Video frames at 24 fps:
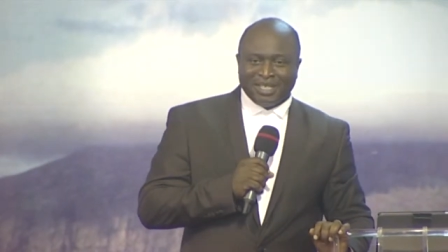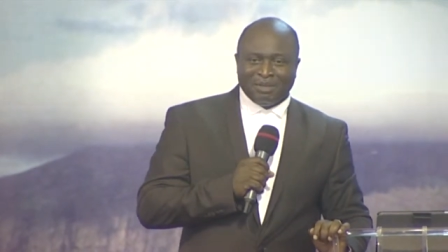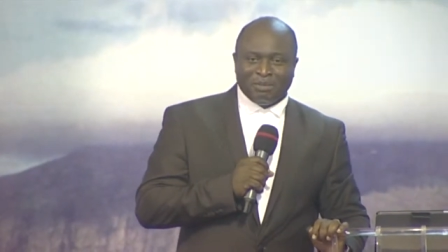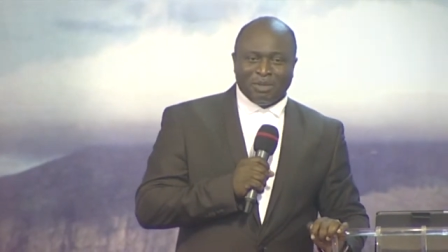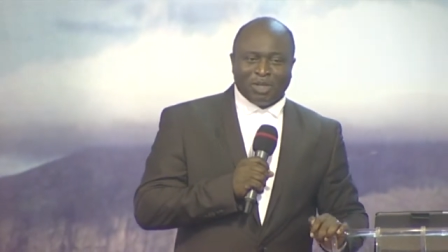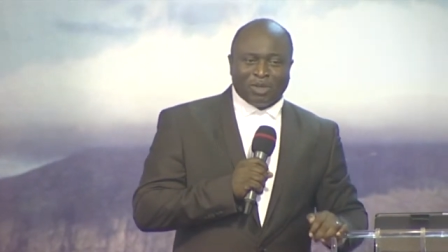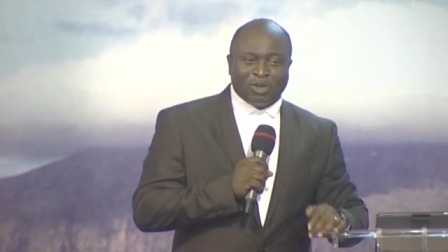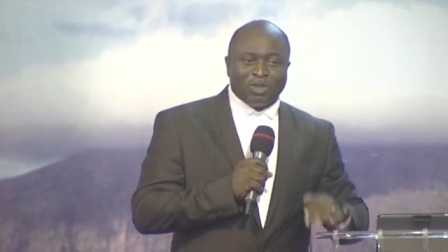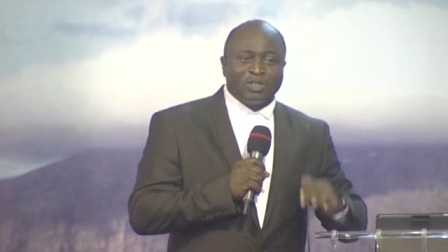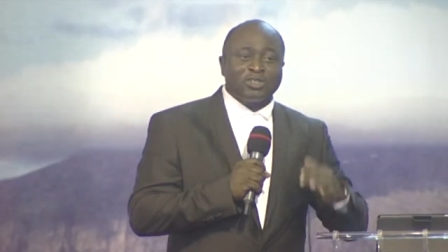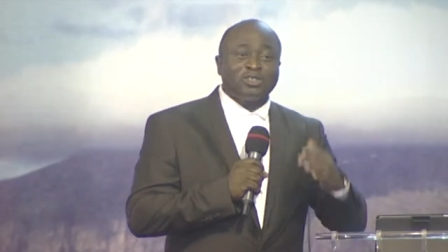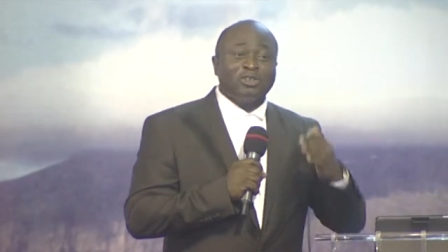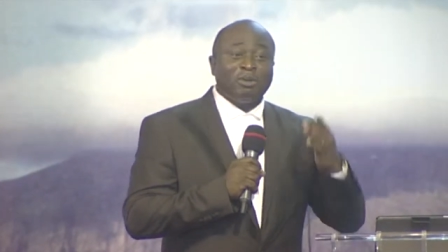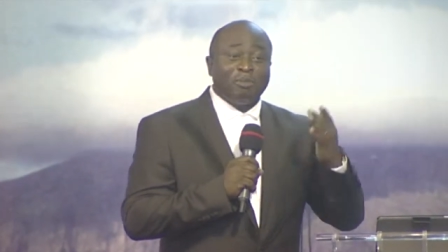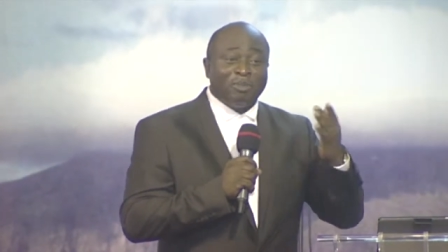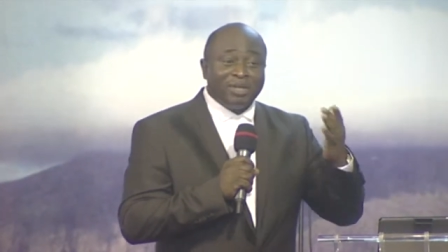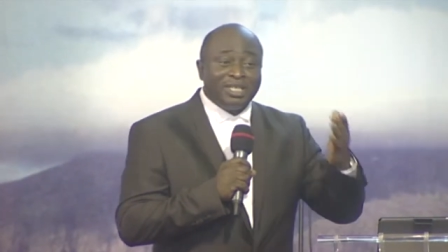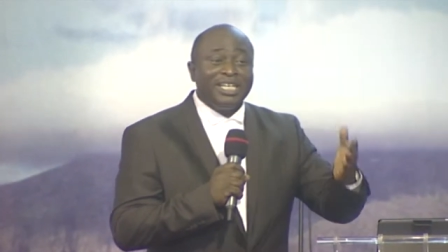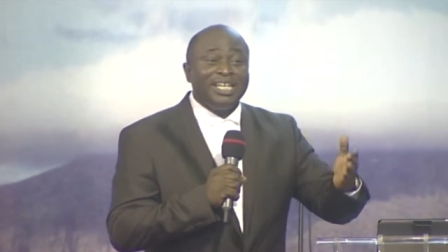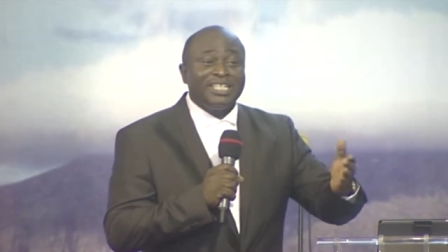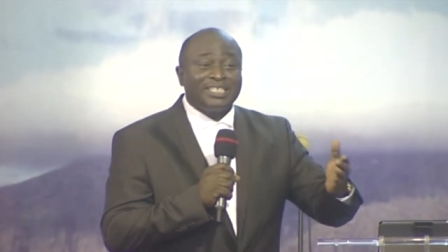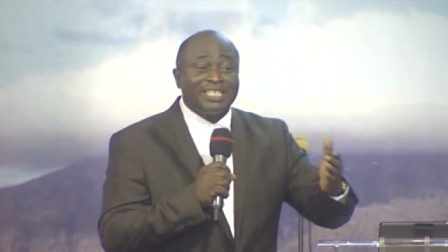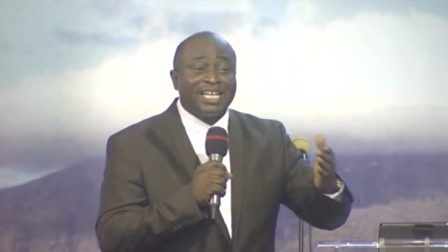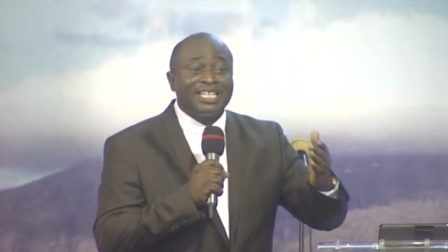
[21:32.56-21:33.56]
Because
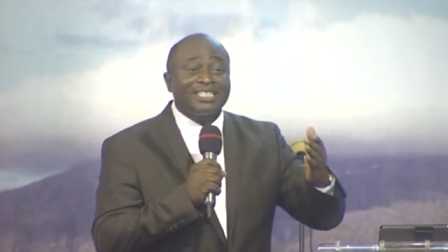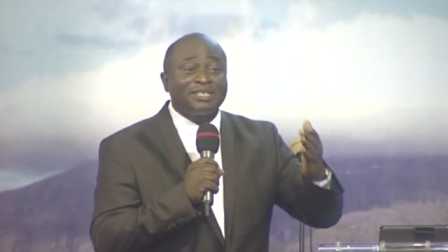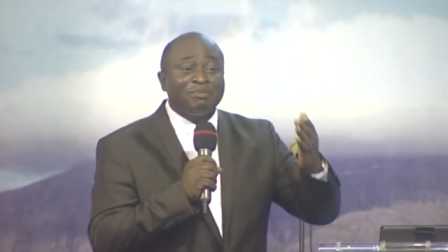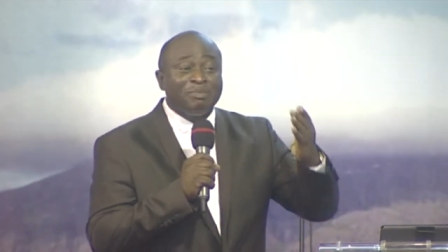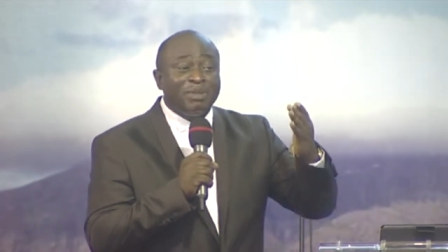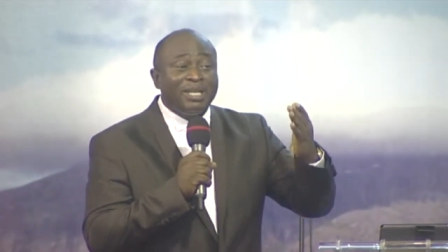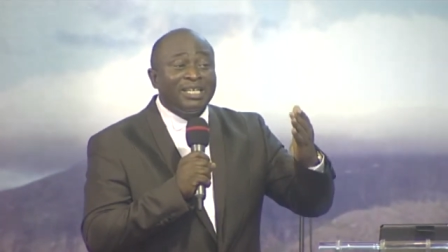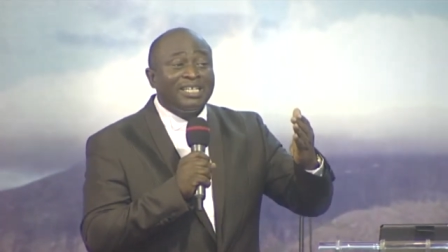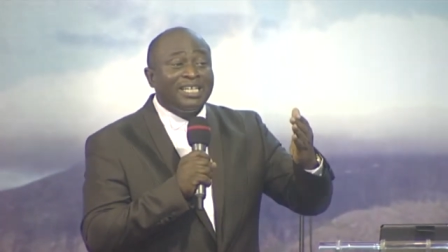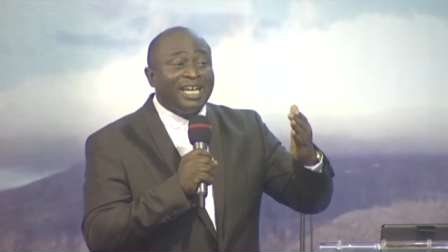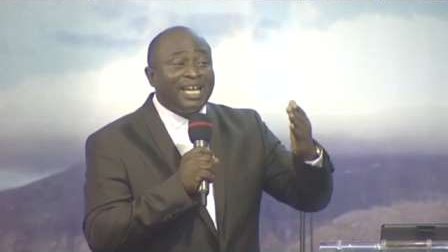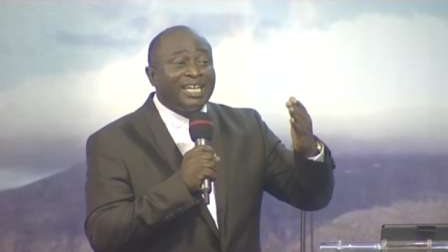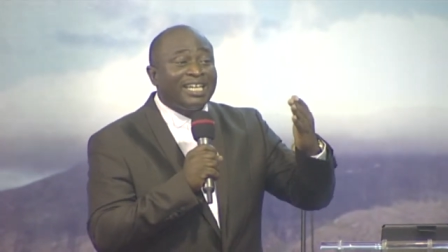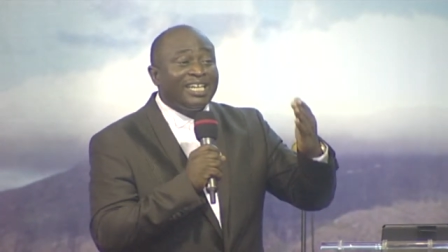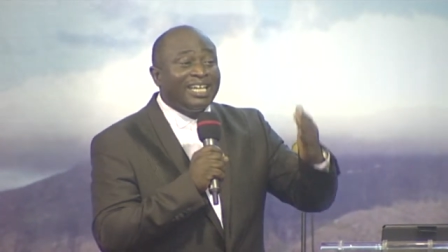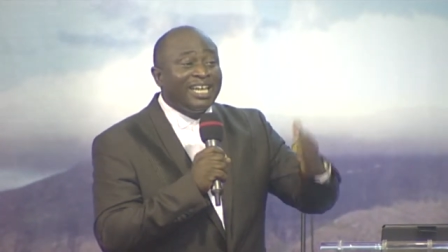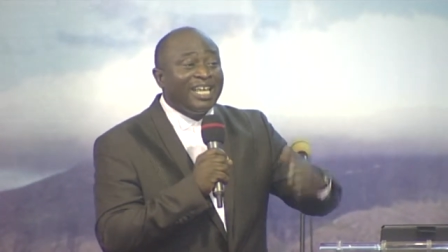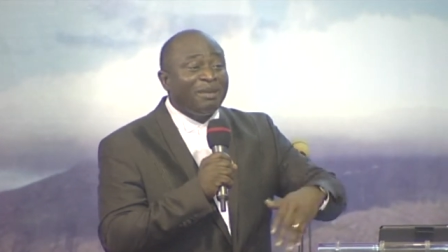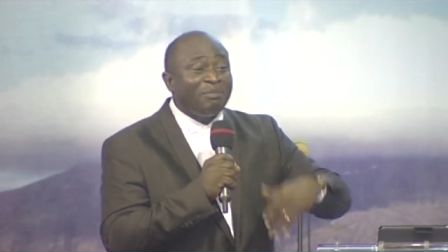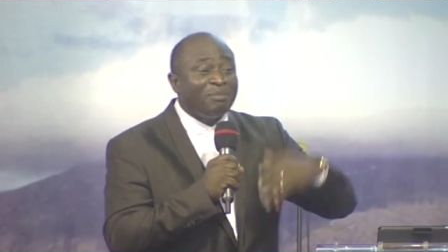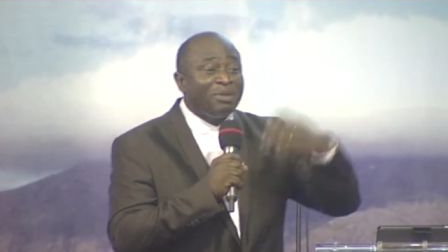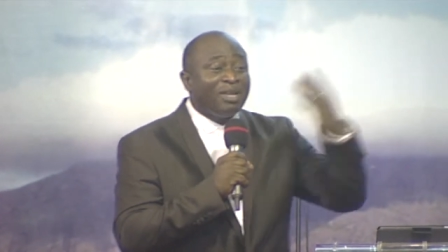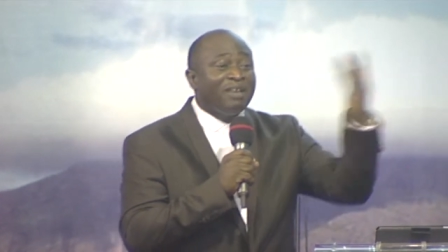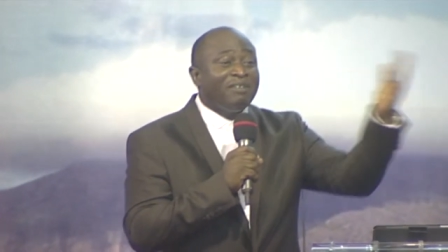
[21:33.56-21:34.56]
somebody else has made that
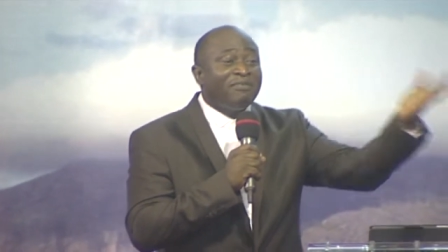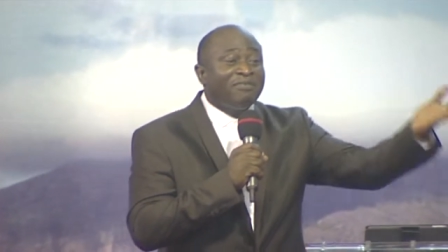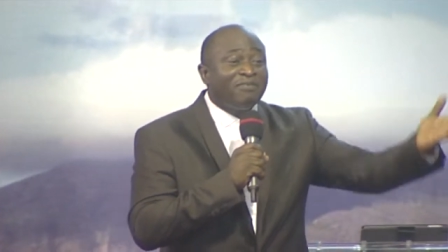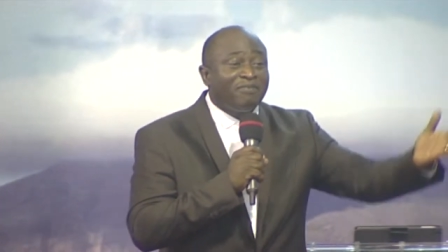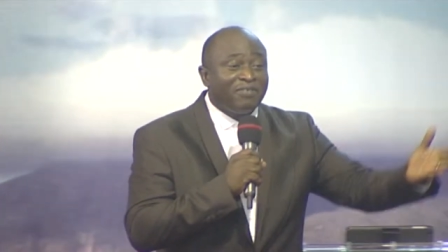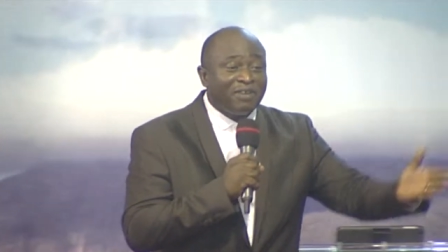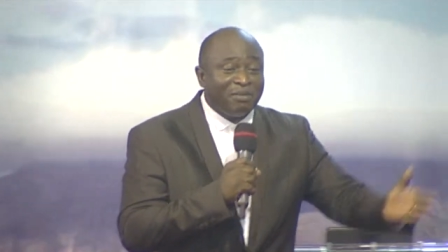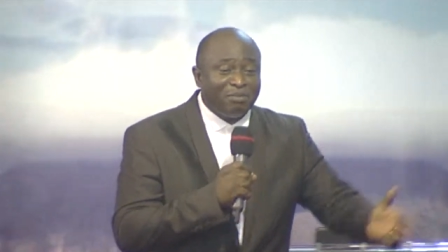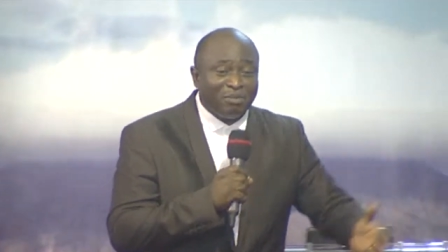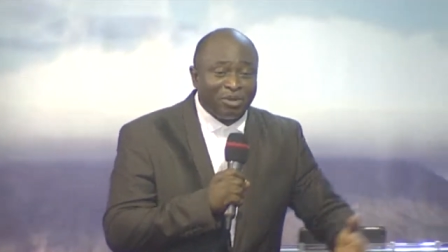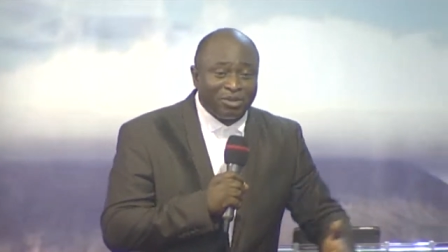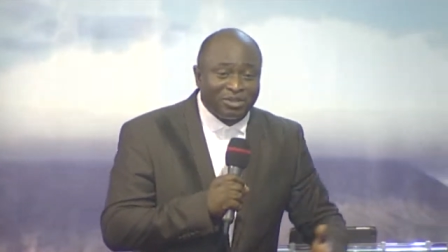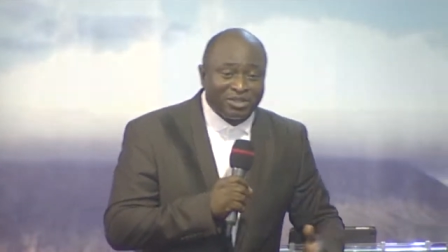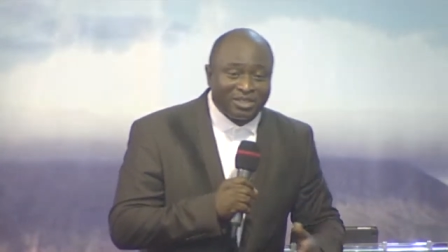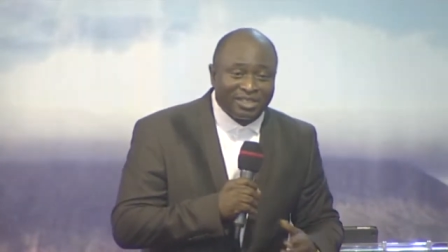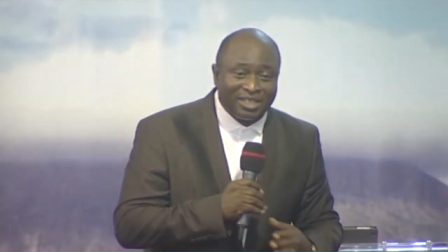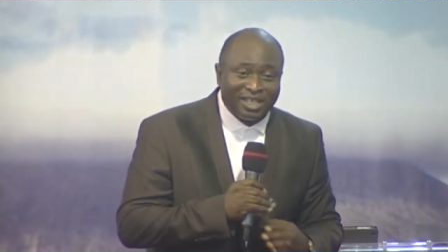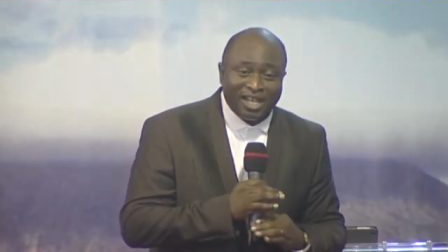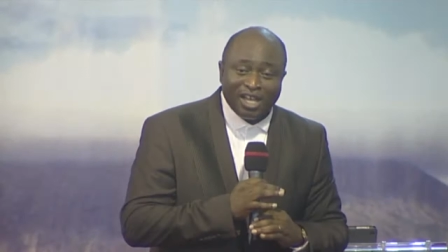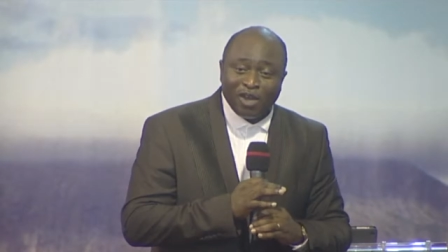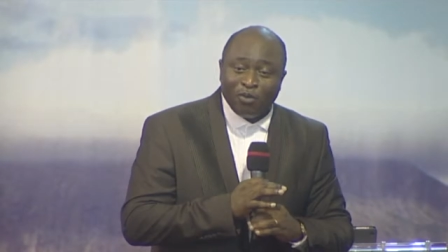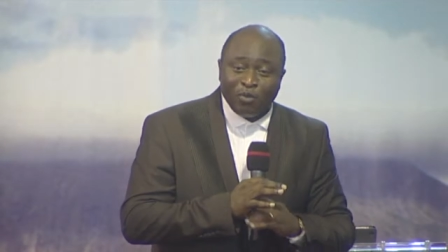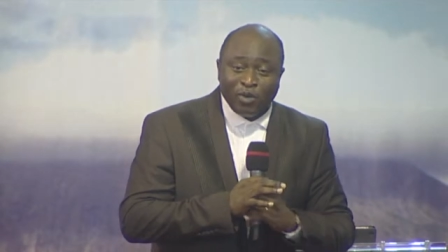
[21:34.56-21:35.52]
name famous.